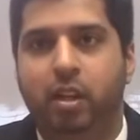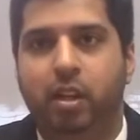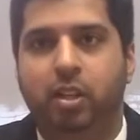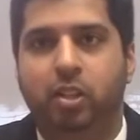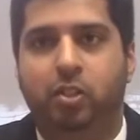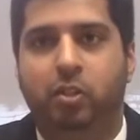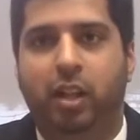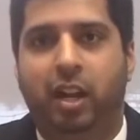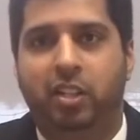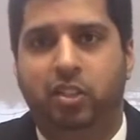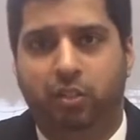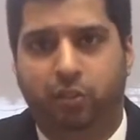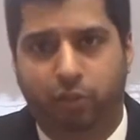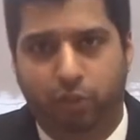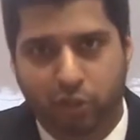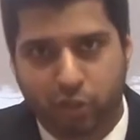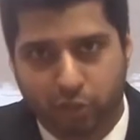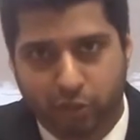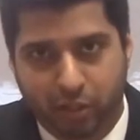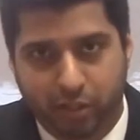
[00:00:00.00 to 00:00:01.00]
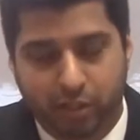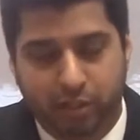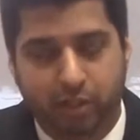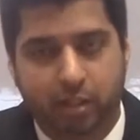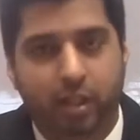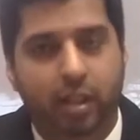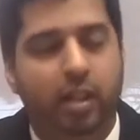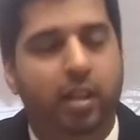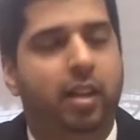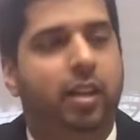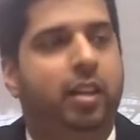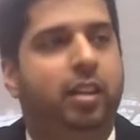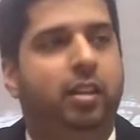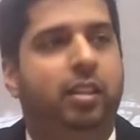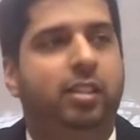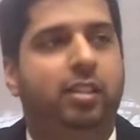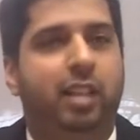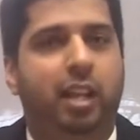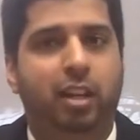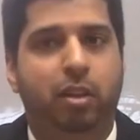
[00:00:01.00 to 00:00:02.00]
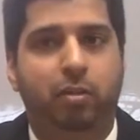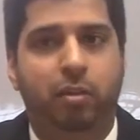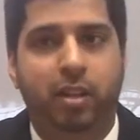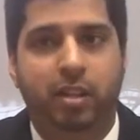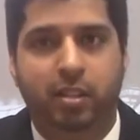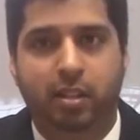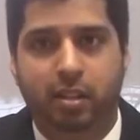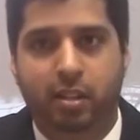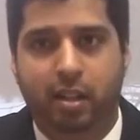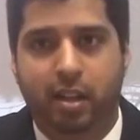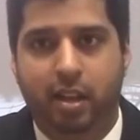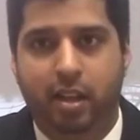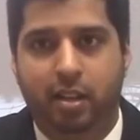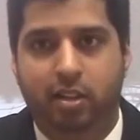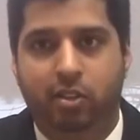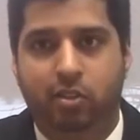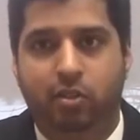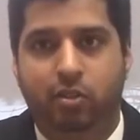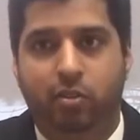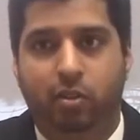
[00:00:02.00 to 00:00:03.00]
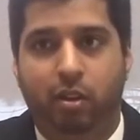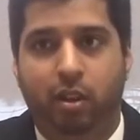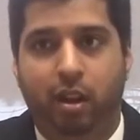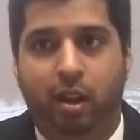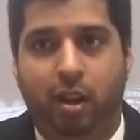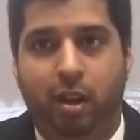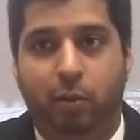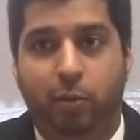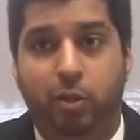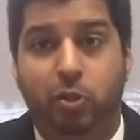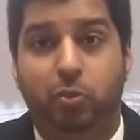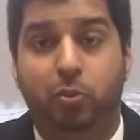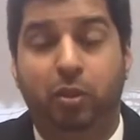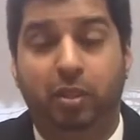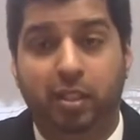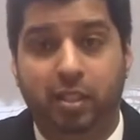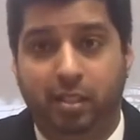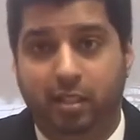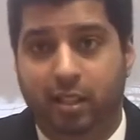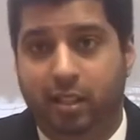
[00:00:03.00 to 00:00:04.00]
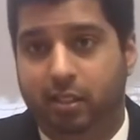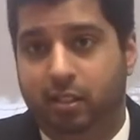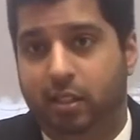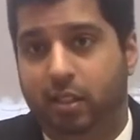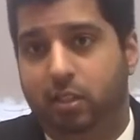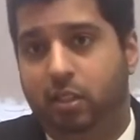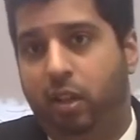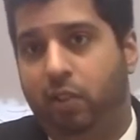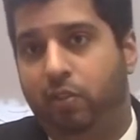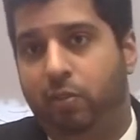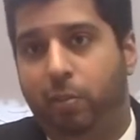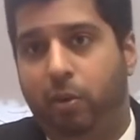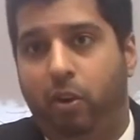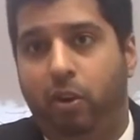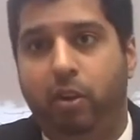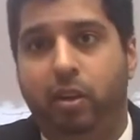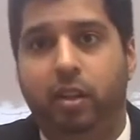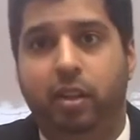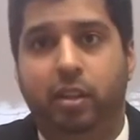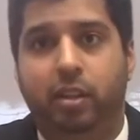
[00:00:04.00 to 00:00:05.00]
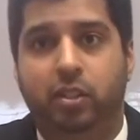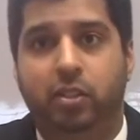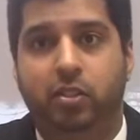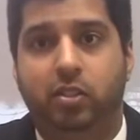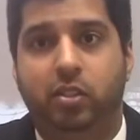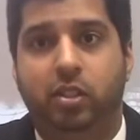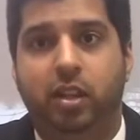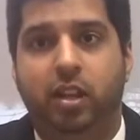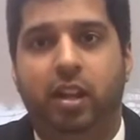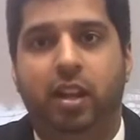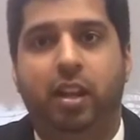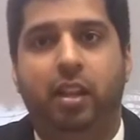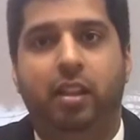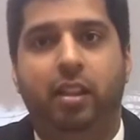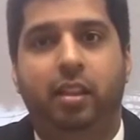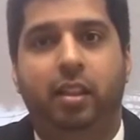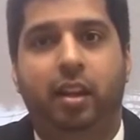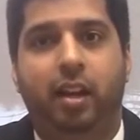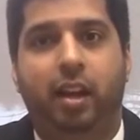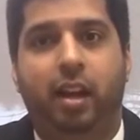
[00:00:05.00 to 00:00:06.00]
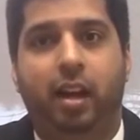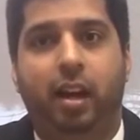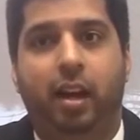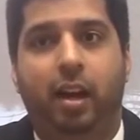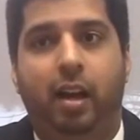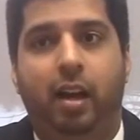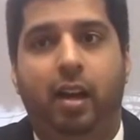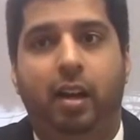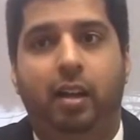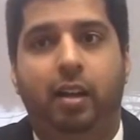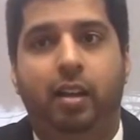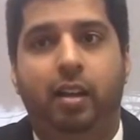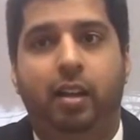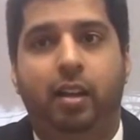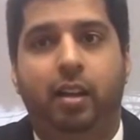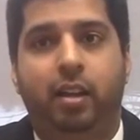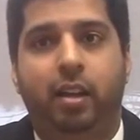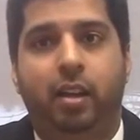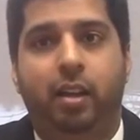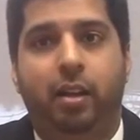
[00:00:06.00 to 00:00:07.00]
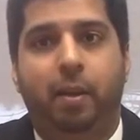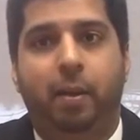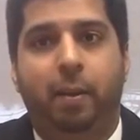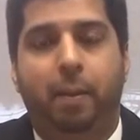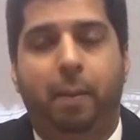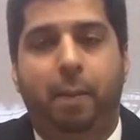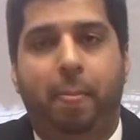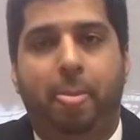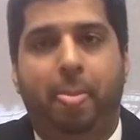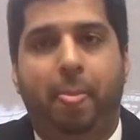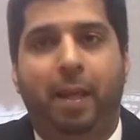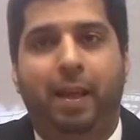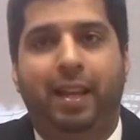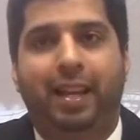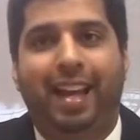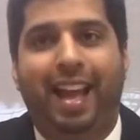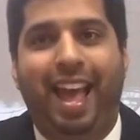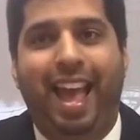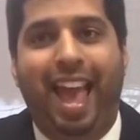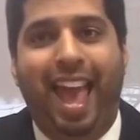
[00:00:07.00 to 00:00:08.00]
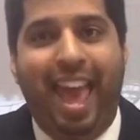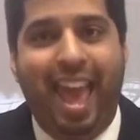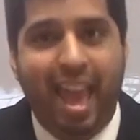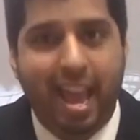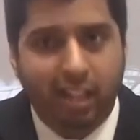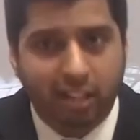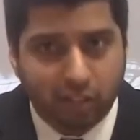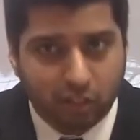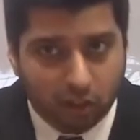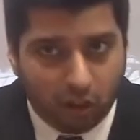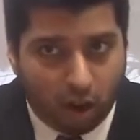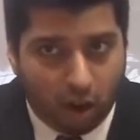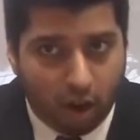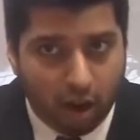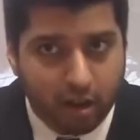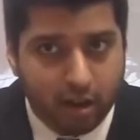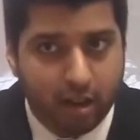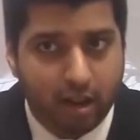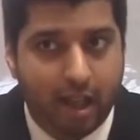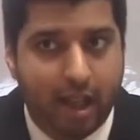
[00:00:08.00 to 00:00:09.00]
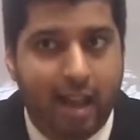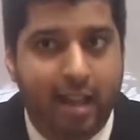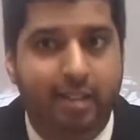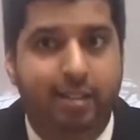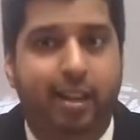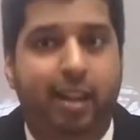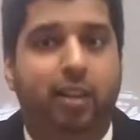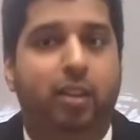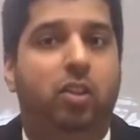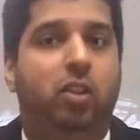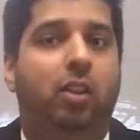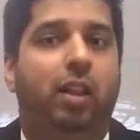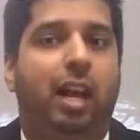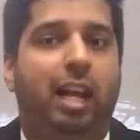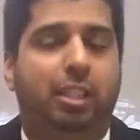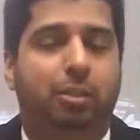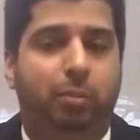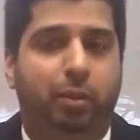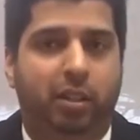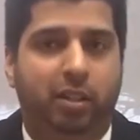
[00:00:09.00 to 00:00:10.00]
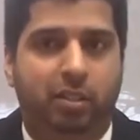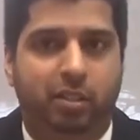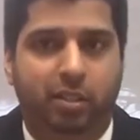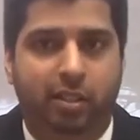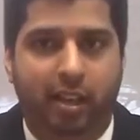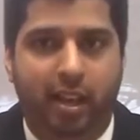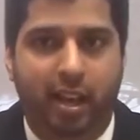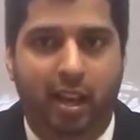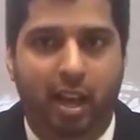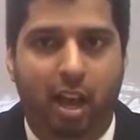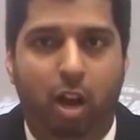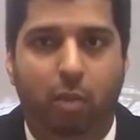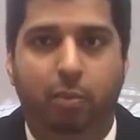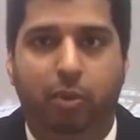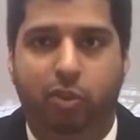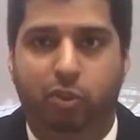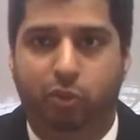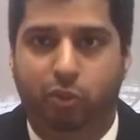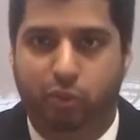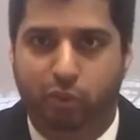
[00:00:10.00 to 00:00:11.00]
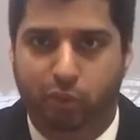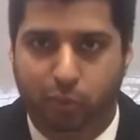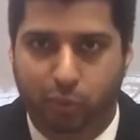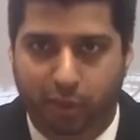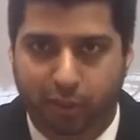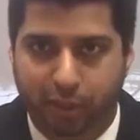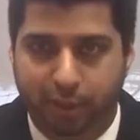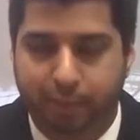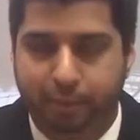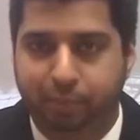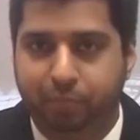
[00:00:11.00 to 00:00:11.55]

So that is the first reason. The second reason is, which really sets NetSoft apart, is the hands-on and technical aspects they help their students with.